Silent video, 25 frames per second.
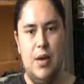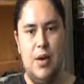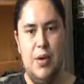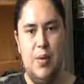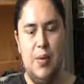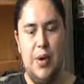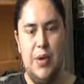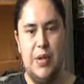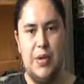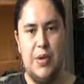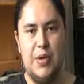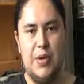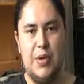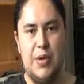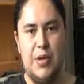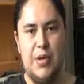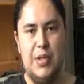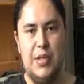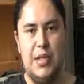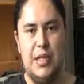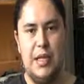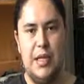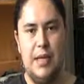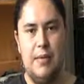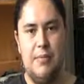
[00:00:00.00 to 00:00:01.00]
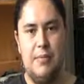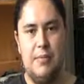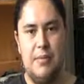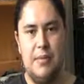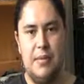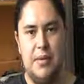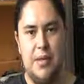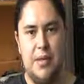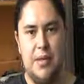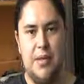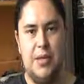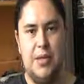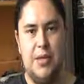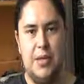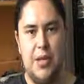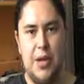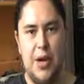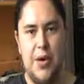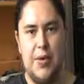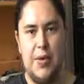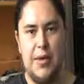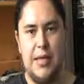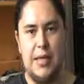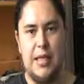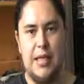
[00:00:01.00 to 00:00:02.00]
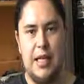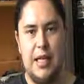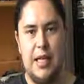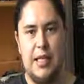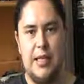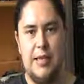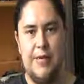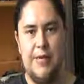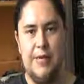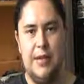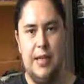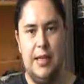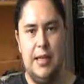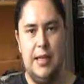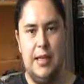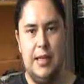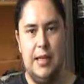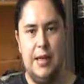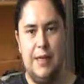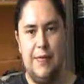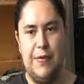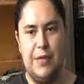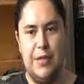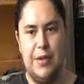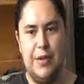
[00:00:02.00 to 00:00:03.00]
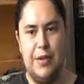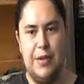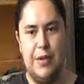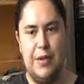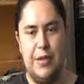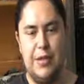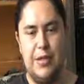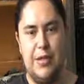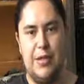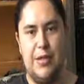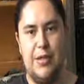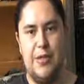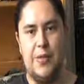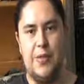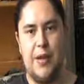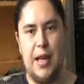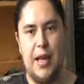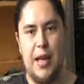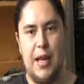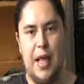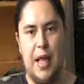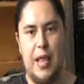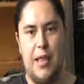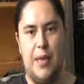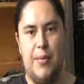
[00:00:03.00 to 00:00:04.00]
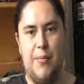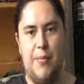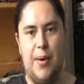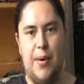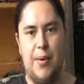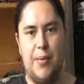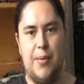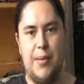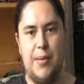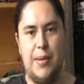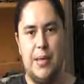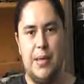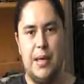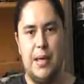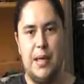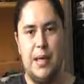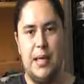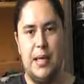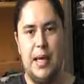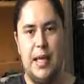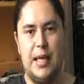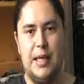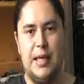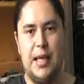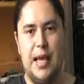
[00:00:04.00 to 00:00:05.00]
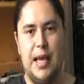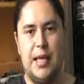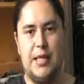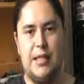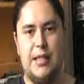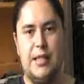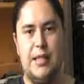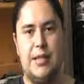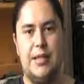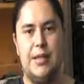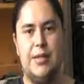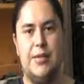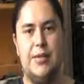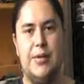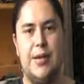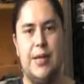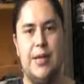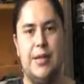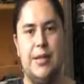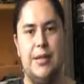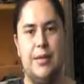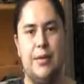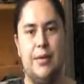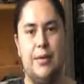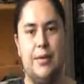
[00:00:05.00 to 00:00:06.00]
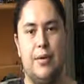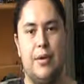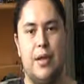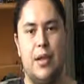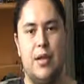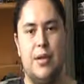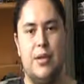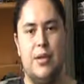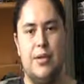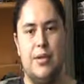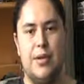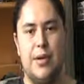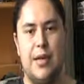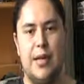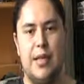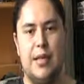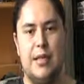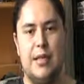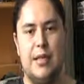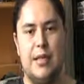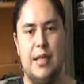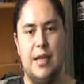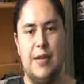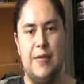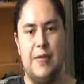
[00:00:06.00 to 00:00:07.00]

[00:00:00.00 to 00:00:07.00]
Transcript: when you're using it, stir extensively. If you use it straight out of the bottle, you're going to get nasty streaks or gloss streaks.